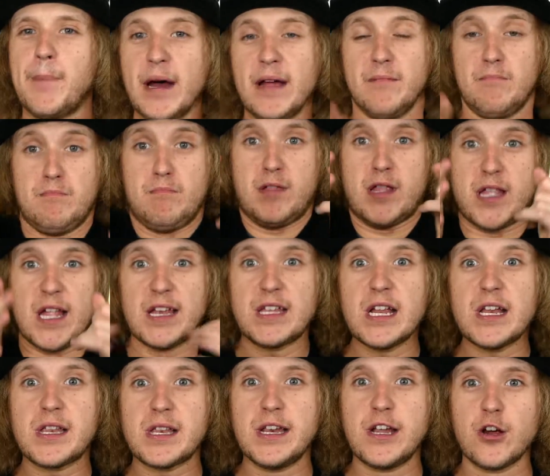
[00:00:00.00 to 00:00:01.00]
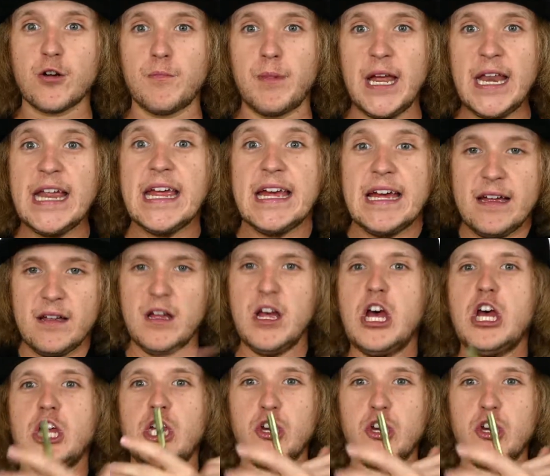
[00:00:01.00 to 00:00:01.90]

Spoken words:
but since it's near immediate,